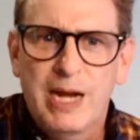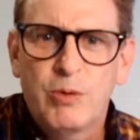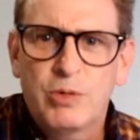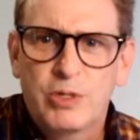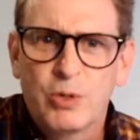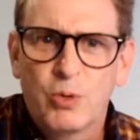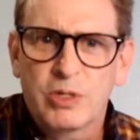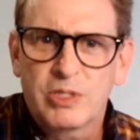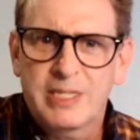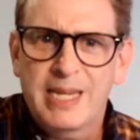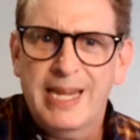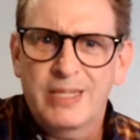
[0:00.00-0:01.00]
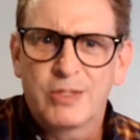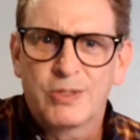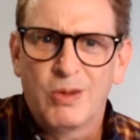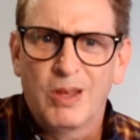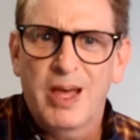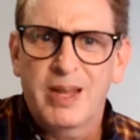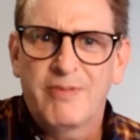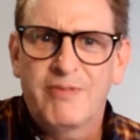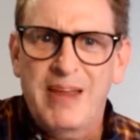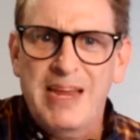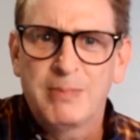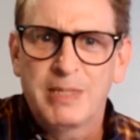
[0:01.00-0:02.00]
outdoor stage, so a lot of
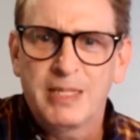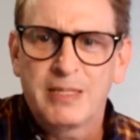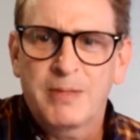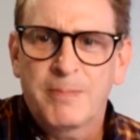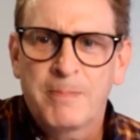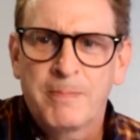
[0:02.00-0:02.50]
families,